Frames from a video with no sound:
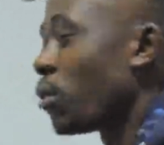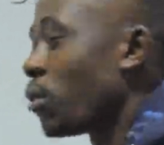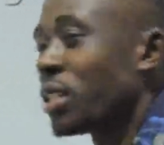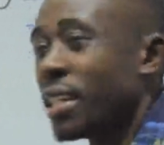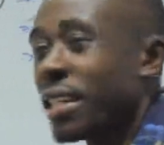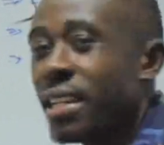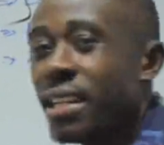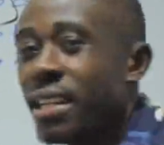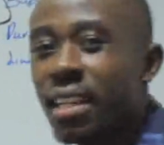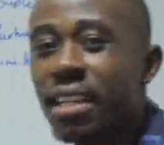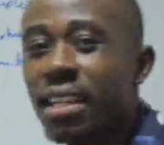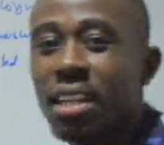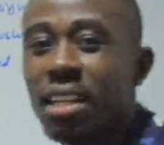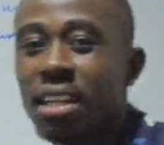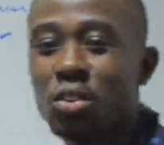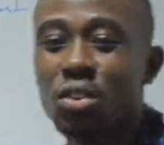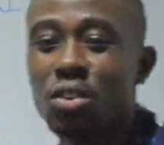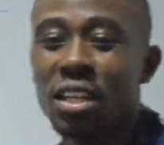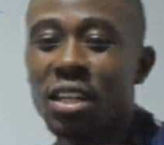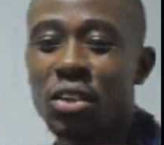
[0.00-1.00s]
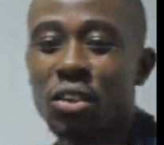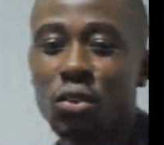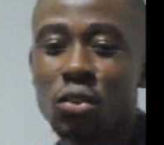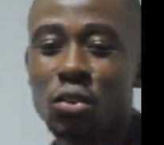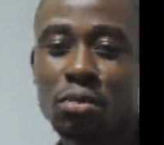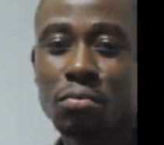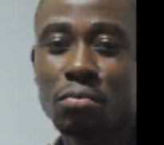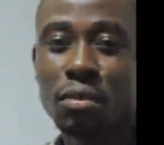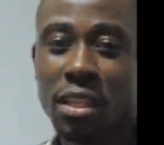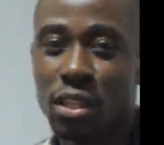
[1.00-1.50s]
techniques that you can use,
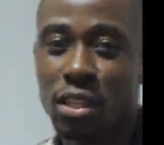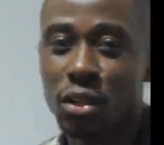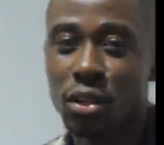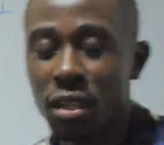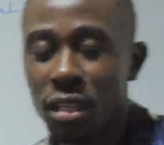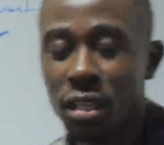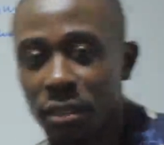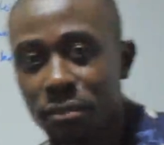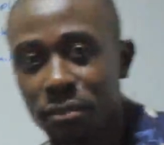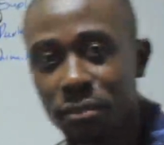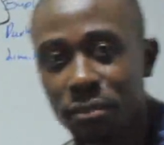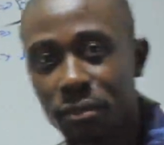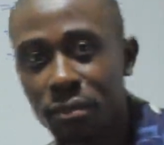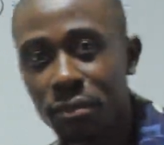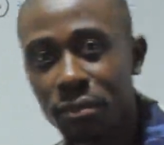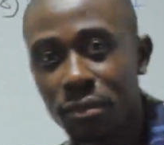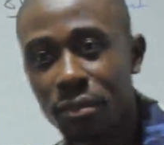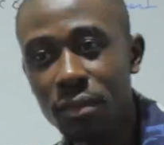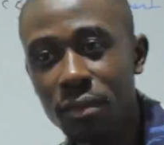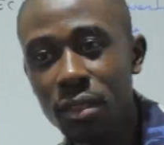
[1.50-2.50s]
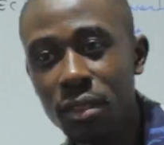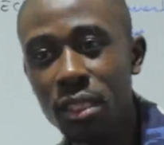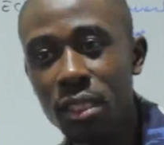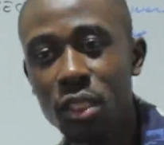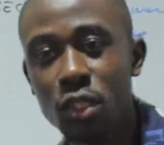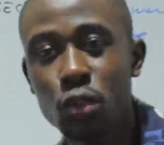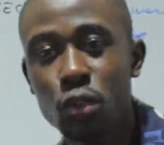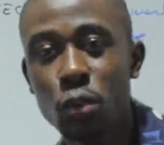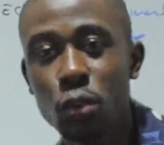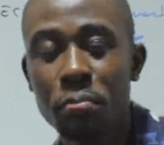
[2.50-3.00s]
by the way,
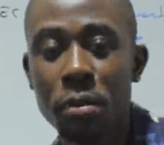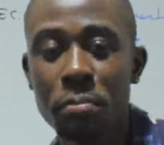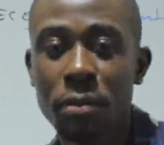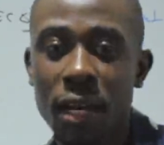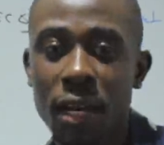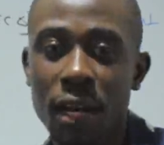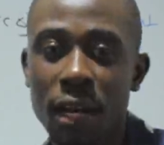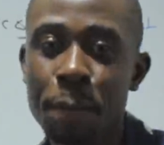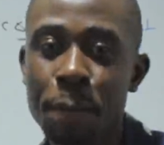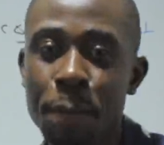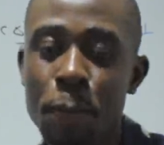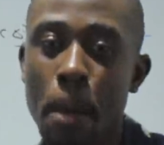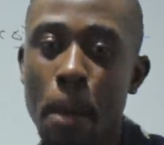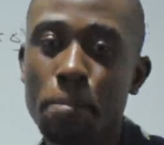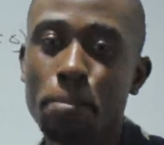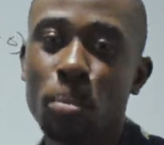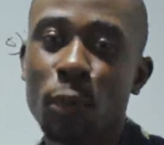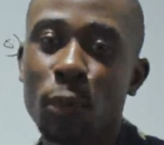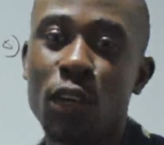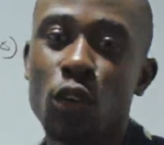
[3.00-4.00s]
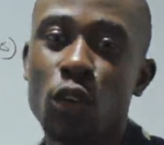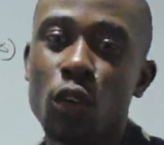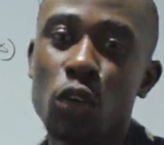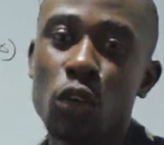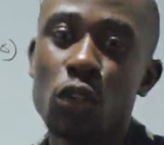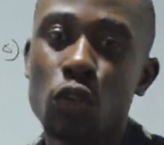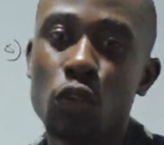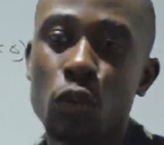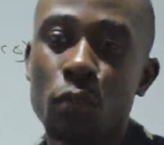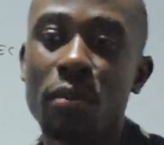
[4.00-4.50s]
to prepare and
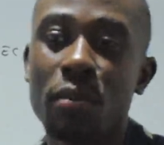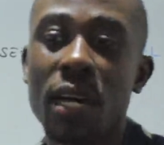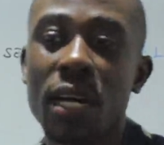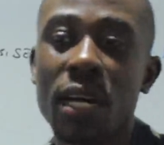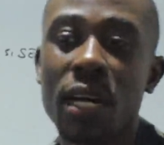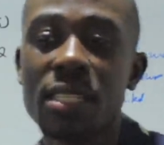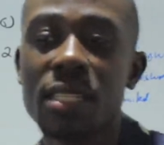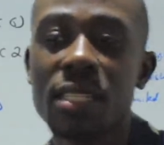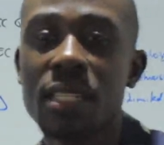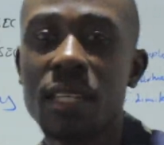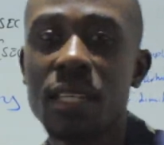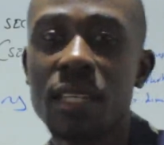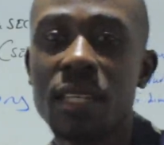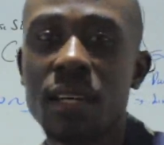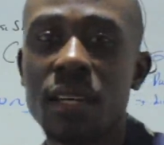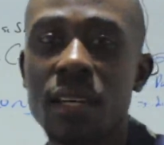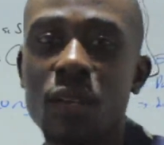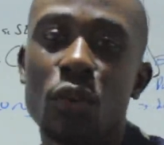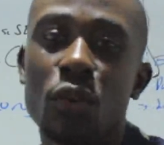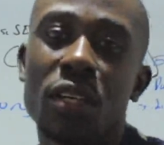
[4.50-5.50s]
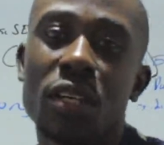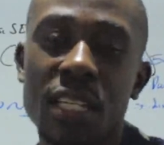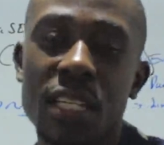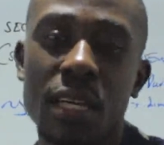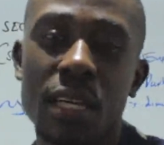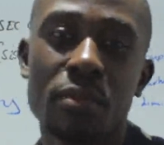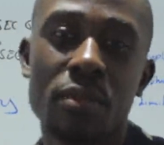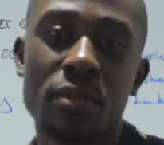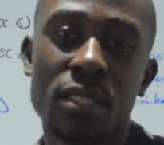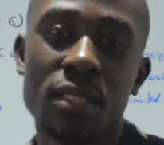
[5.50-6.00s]
also to pass your
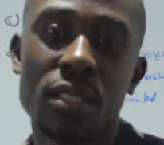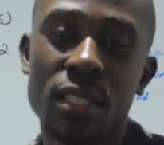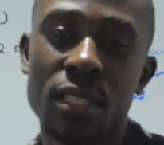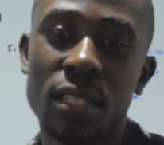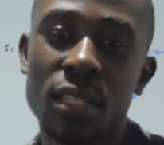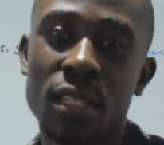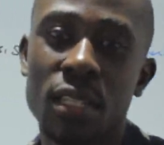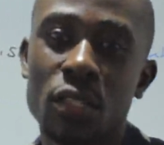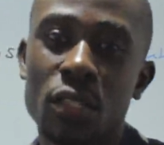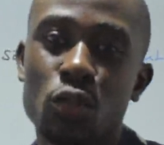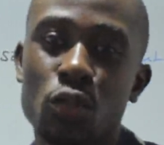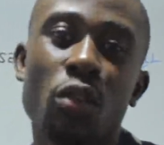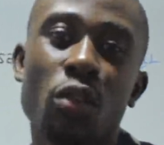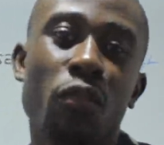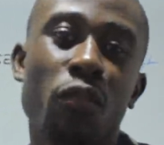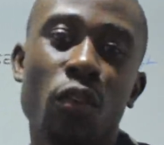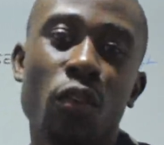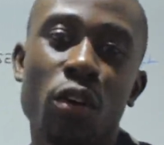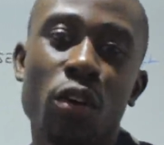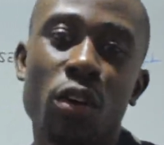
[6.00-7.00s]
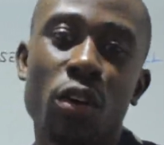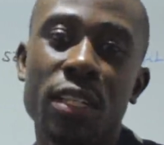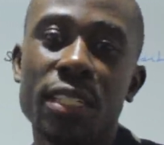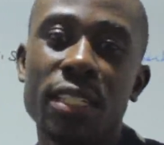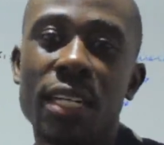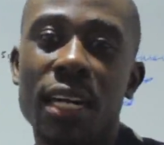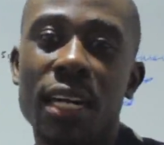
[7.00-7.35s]
exams. To avoid